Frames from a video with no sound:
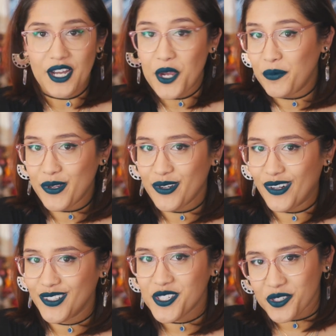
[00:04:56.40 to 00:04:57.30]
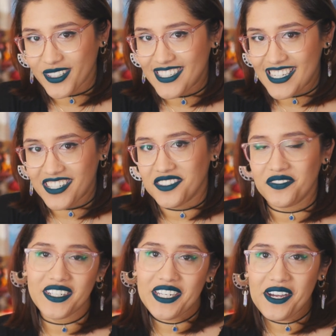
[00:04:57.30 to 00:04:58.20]
I hope you all enjoyed today's
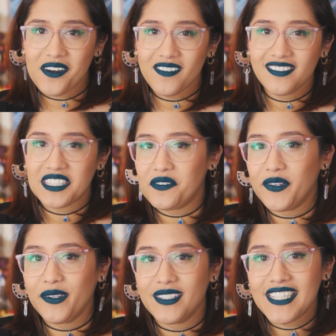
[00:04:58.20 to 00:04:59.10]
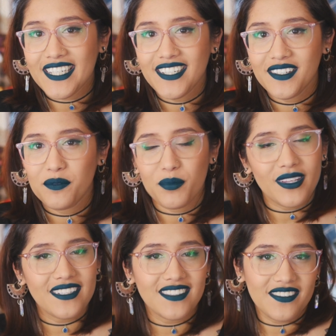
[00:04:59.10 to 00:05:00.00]
video. If you did,
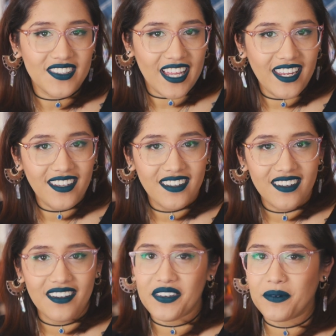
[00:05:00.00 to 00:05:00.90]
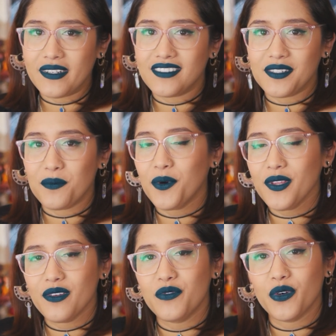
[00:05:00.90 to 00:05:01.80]
please leave a like. If you want to see
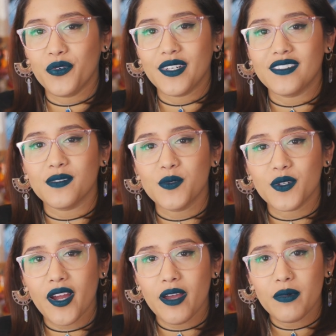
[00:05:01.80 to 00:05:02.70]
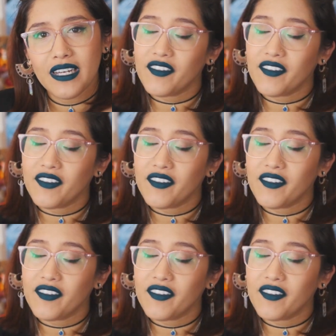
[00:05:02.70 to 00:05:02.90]
more, then feel free to subscribe.